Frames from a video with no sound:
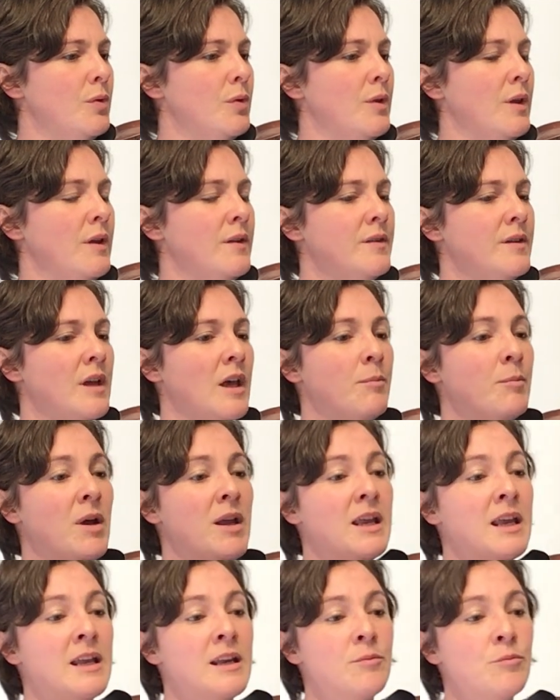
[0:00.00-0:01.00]
this time my
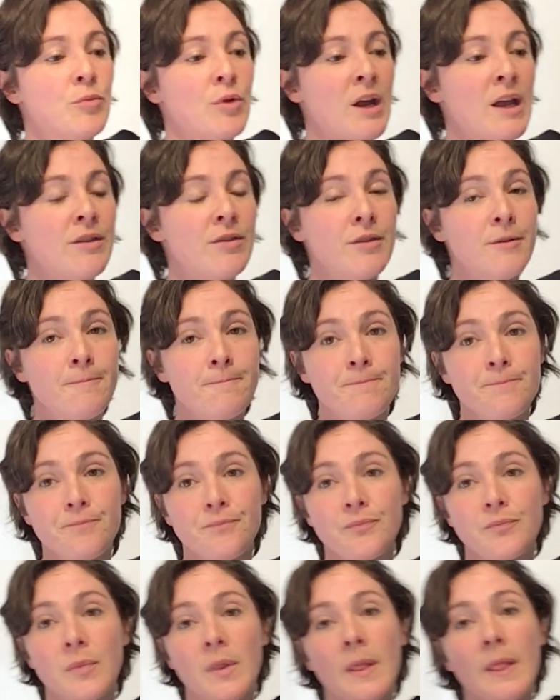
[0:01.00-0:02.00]
in breath,
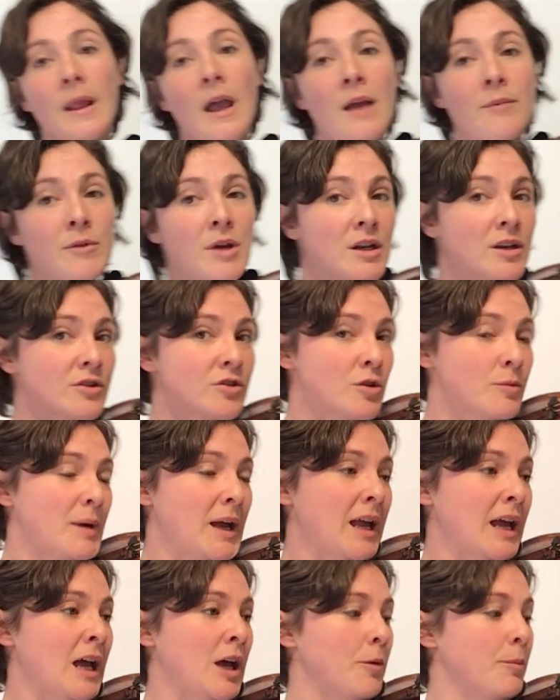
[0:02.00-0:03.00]
I'm going to do my
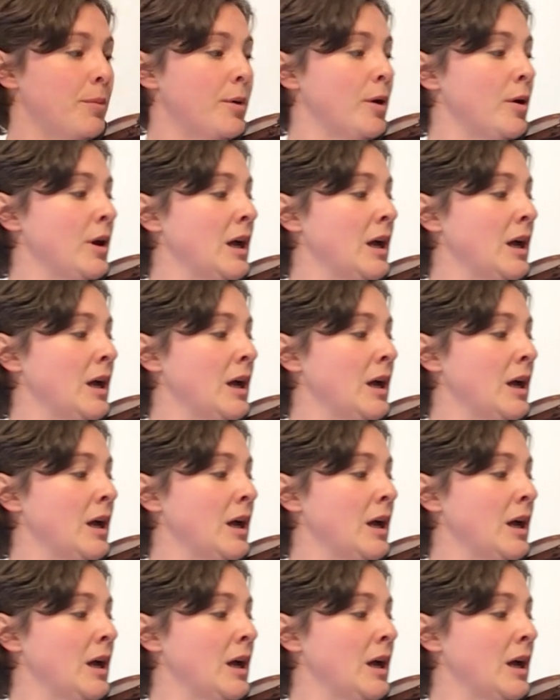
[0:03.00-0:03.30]
out